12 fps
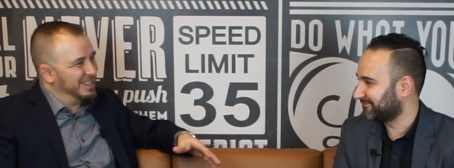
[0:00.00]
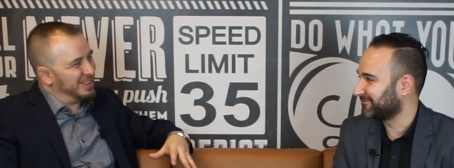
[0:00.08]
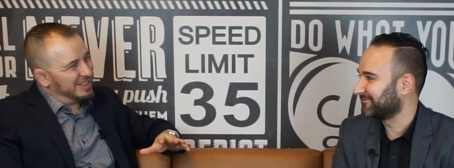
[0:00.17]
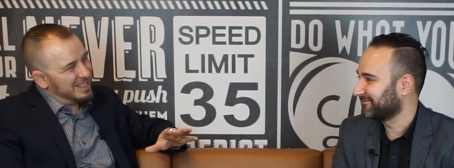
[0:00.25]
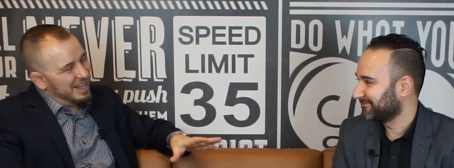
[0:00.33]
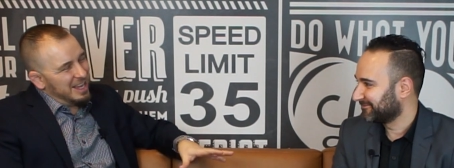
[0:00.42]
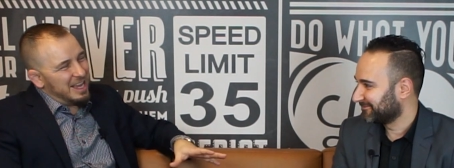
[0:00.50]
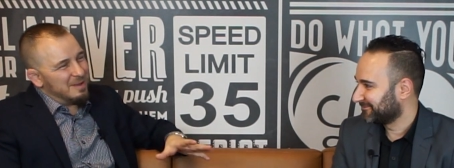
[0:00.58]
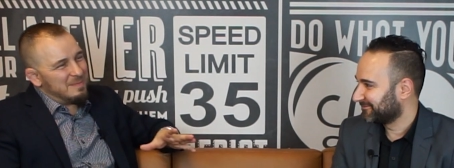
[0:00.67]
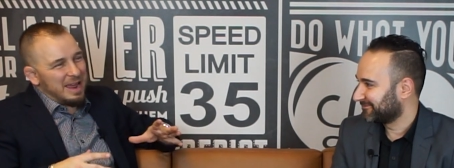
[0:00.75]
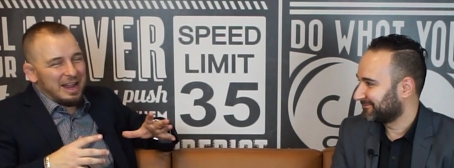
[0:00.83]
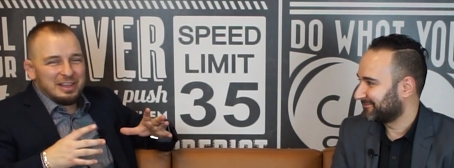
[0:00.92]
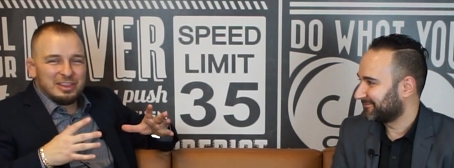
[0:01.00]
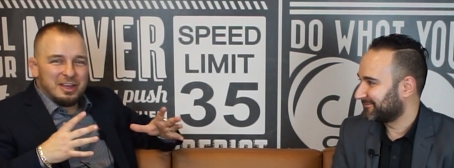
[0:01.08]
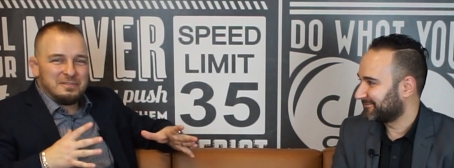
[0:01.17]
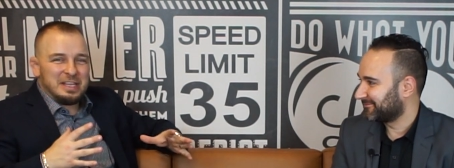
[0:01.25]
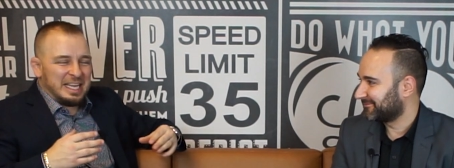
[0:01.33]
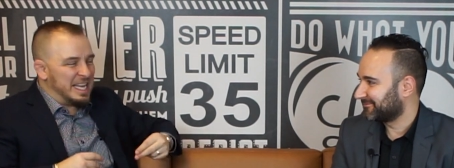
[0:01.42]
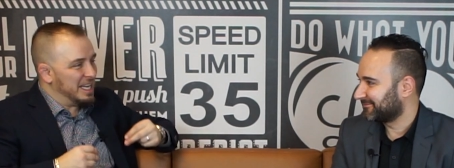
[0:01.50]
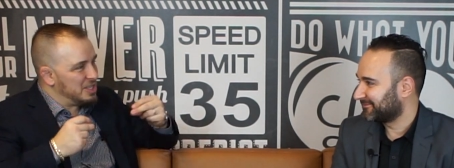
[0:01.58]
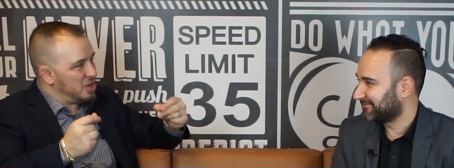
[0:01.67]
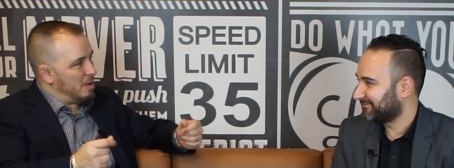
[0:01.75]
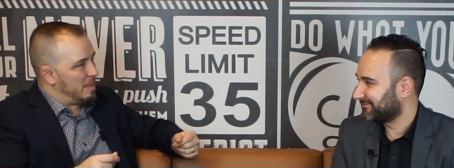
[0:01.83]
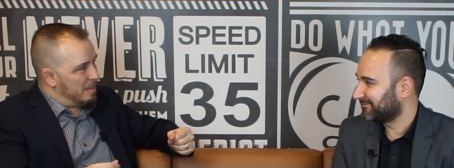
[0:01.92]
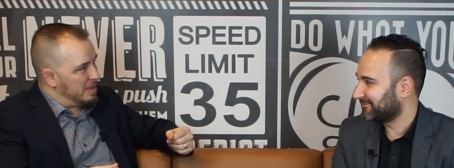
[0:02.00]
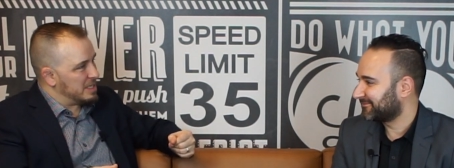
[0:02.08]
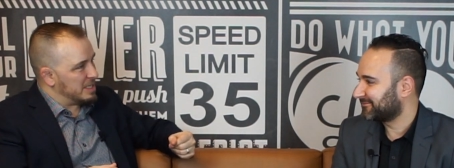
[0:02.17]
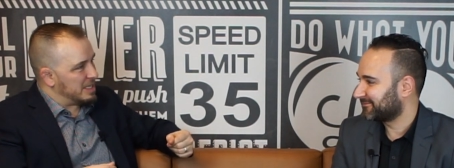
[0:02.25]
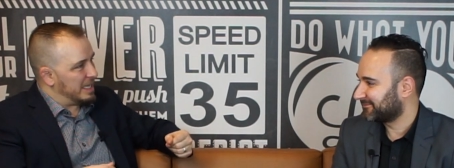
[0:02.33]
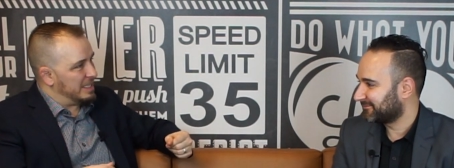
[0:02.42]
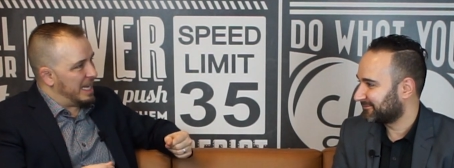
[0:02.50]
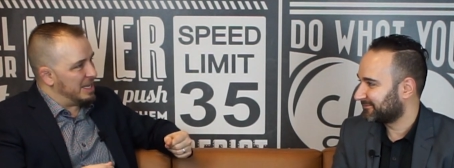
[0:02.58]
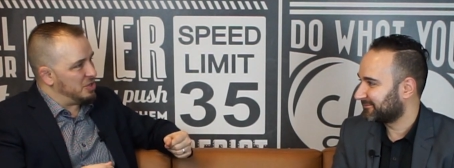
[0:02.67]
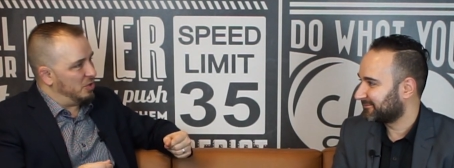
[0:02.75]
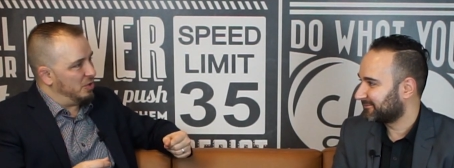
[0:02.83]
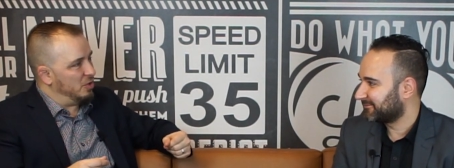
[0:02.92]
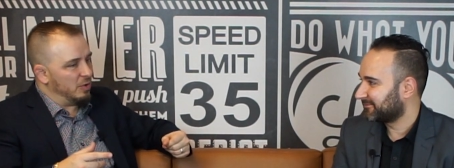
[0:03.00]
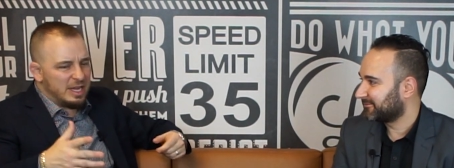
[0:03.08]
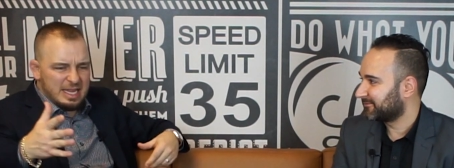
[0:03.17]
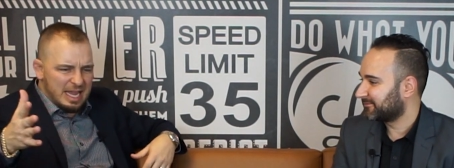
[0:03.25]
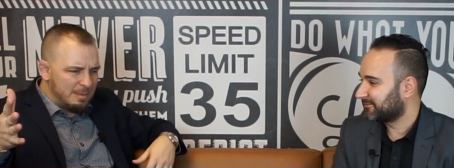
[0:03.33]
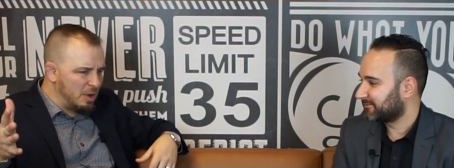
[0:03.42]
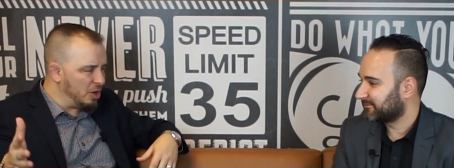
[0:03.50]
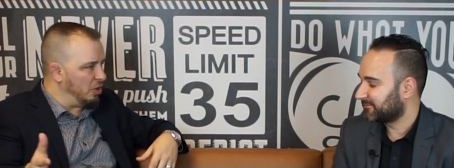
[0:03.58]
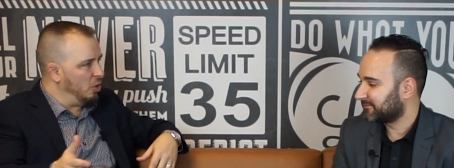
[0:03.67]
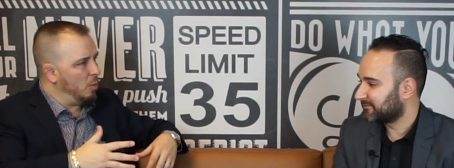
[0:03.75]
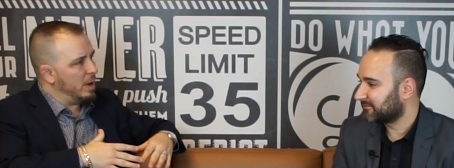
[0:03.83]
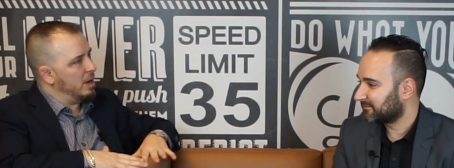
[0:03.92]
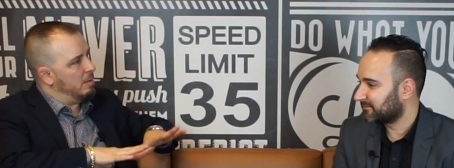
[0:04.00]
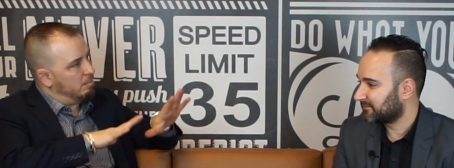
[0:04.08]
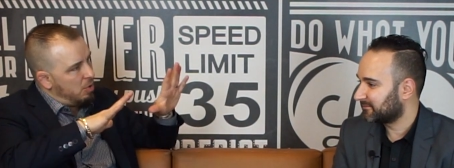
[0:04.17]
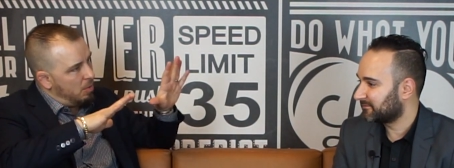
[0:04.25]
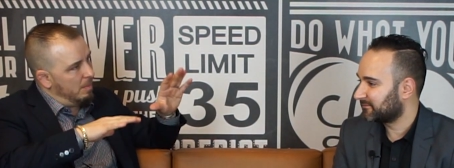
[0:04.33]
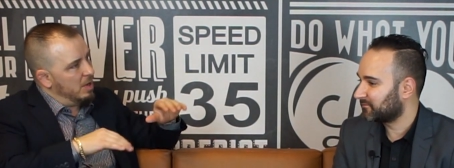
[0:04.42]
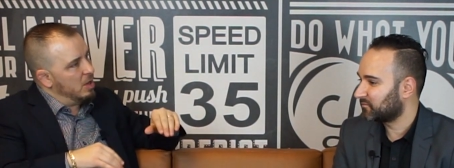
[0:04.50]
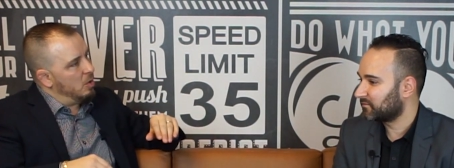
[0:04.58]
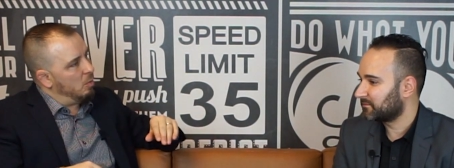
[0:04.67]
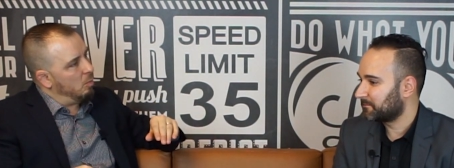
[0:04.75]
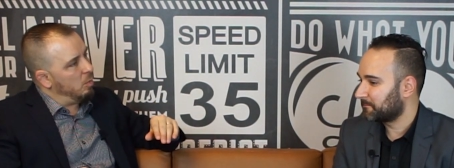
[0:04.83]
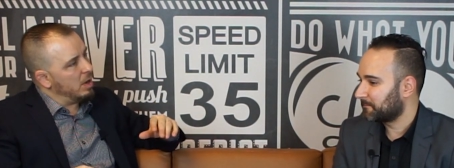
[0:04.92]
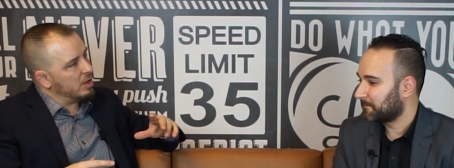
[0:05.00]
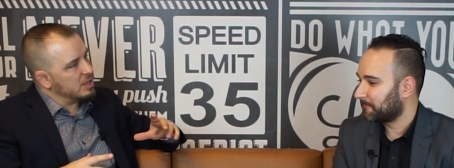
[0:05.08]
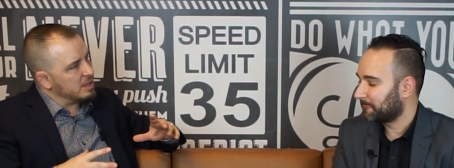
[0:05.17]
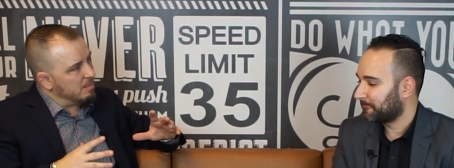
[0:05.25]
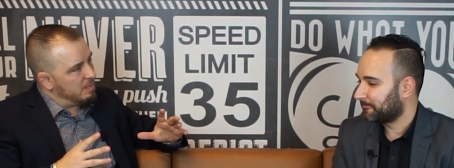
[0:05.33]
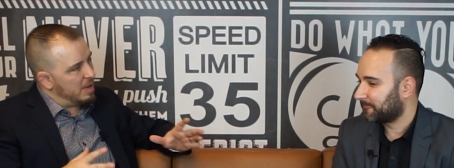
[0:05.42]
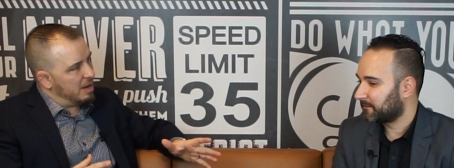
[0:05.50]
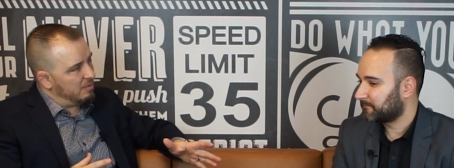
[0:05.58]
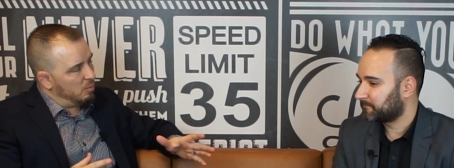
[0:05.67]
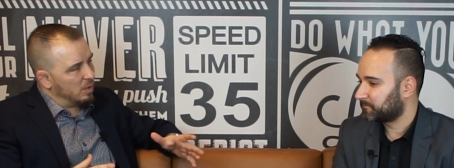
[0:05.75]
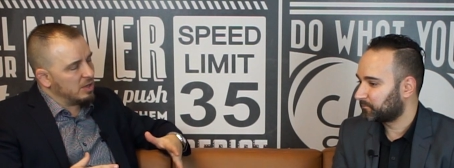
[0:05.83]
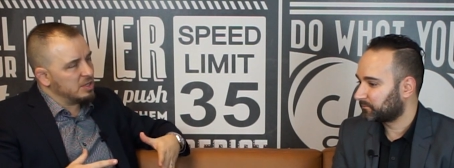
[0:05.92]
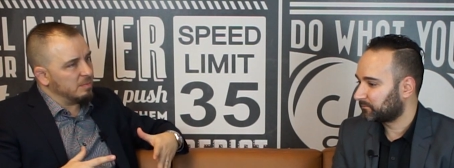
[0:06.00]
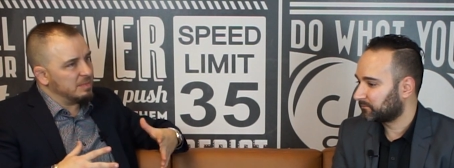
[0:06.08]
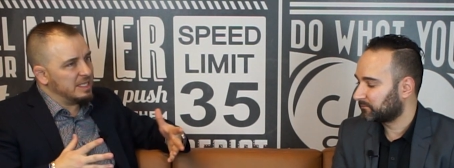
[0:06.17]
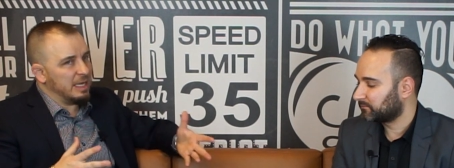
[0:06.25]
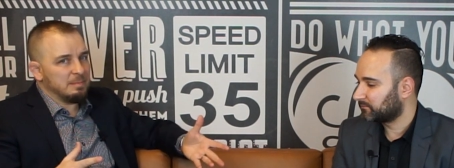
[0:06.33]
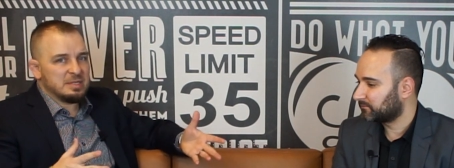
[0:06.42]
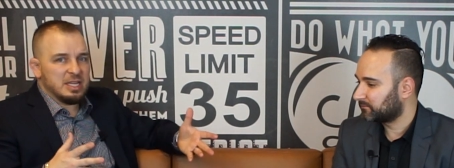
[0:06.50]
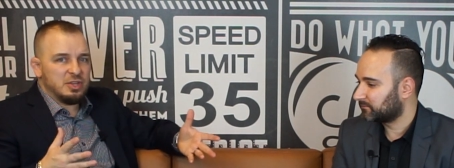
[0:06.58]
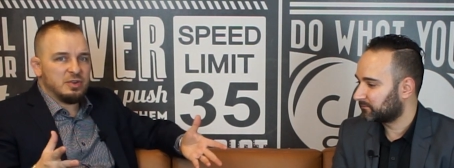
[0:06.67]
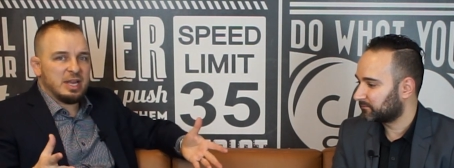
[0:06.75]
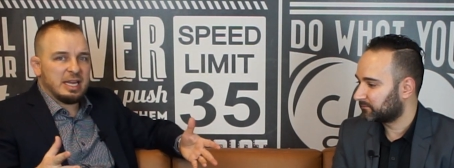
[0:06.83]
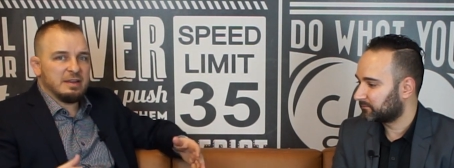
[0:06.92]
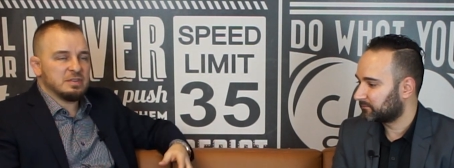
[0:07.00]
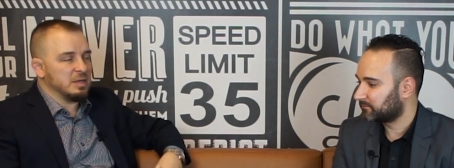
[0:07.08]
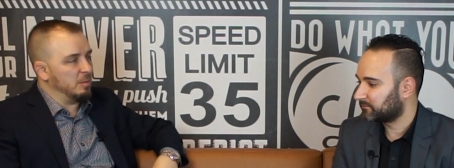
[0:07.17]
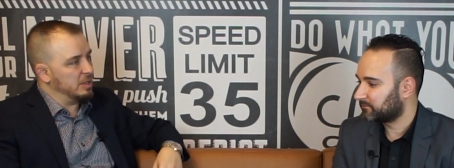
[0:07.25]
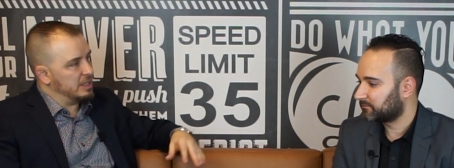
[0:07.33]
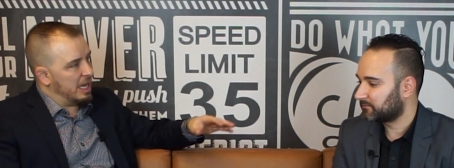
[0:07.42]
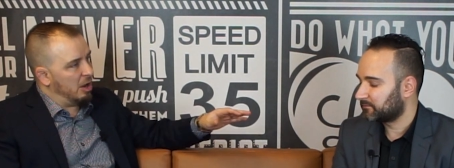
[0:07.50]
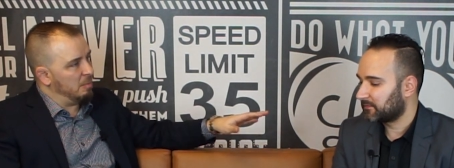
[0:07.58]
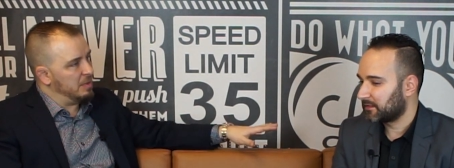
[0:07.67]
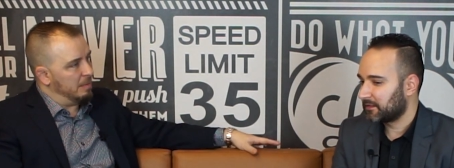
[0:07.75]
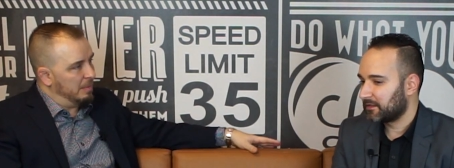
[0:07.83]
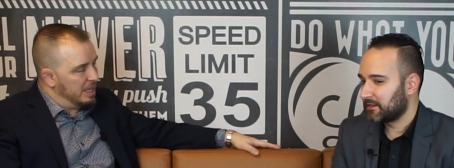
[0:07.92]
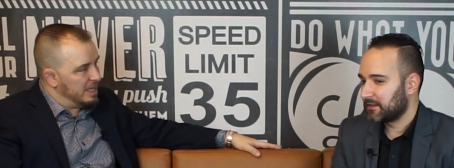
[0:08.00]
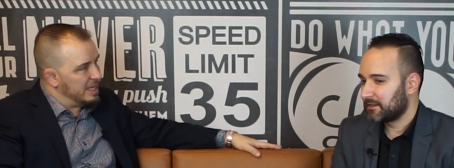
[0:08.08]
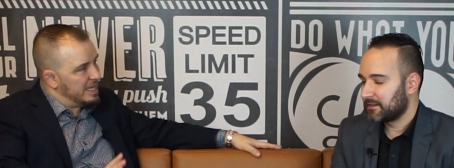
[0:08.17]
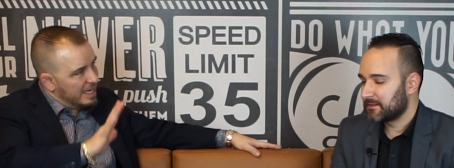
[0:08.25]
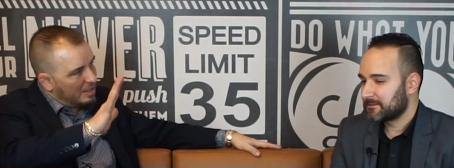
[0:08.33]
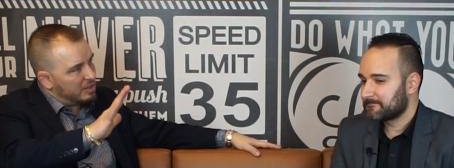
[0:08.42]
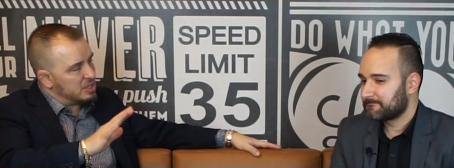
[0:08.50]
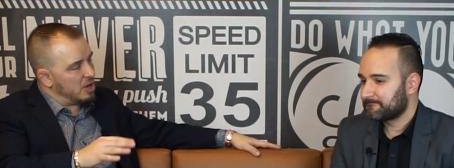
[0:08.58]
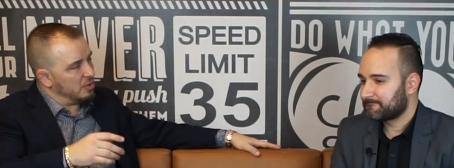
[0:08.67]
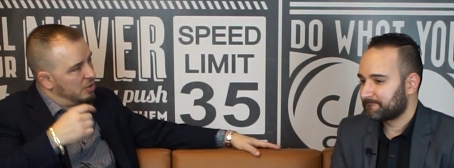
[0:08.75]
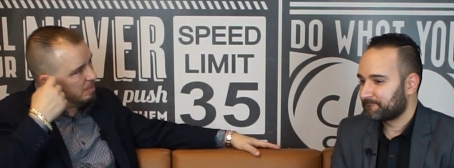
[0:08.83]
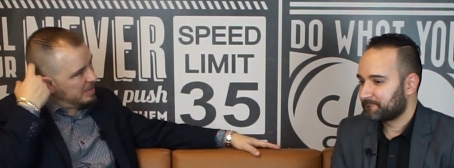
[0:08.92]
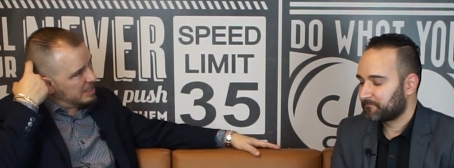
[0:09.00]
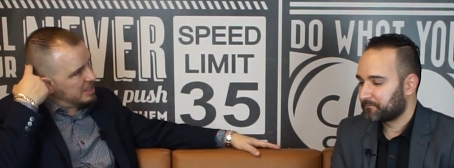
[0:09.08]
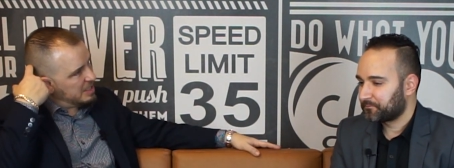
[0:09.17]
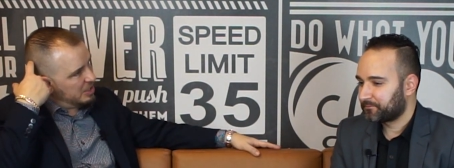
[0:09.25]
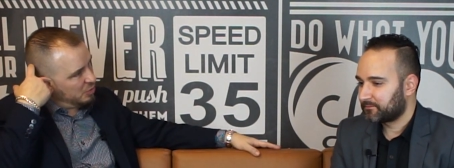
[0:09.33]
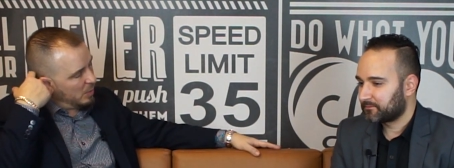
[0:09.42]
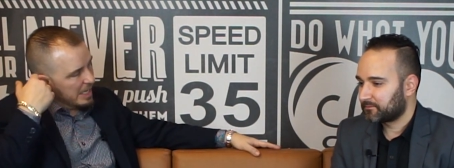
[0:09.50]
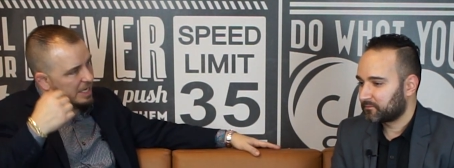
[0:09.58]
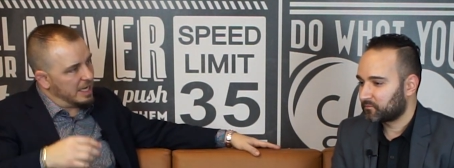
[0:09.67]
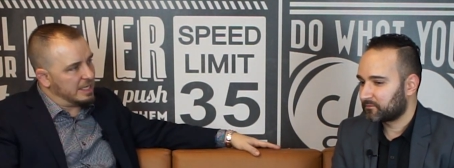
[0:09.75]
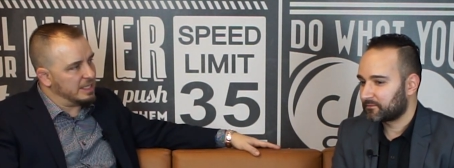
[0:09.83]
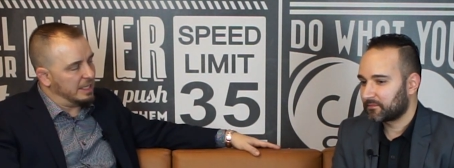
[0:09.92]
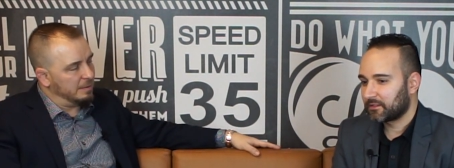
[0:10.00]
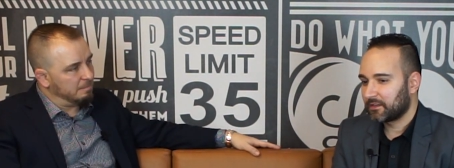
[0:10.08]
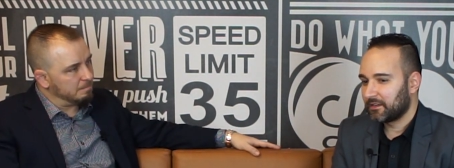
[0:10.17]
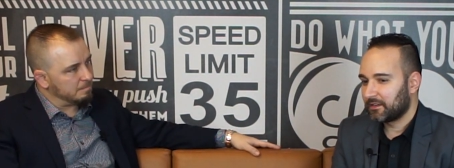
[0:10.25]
Speaker 1: Oh. So, man, I'd love to kickstart my business like Tasso. You know, he came out of nowhere and boom. What are some uh, what are some tips that you could give someone to help them kickstart their business in 2019?